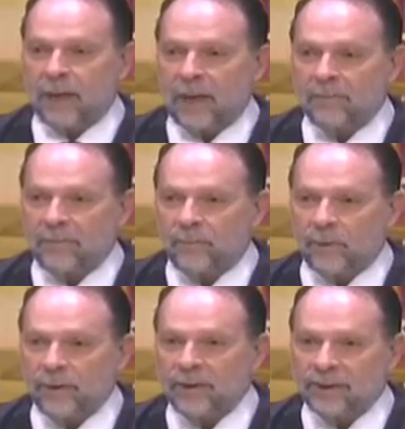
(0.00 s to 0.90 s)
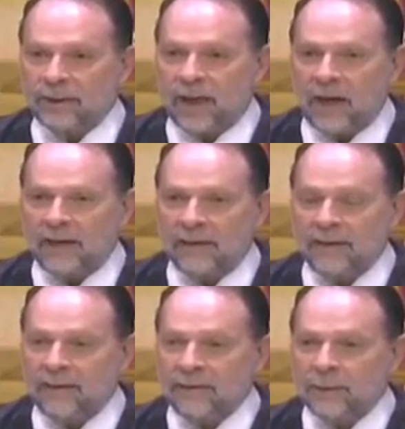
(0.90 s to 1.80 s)
about before you decide
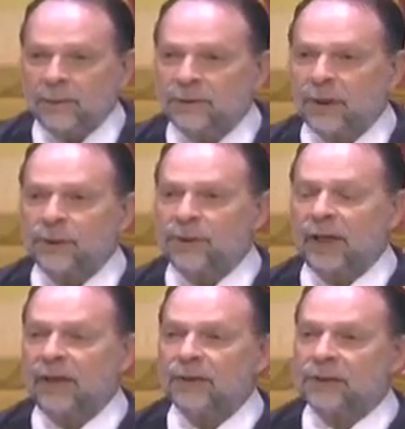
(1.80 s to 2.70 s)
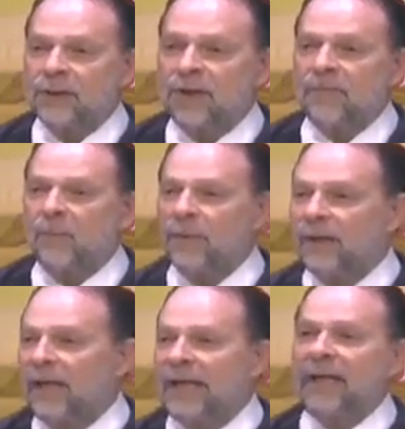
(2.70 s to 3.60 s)
to associate yourself
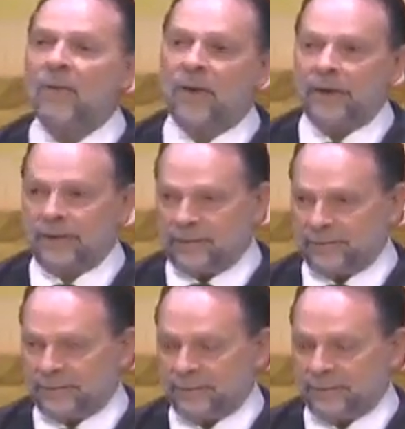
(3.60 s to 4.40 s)
with anyone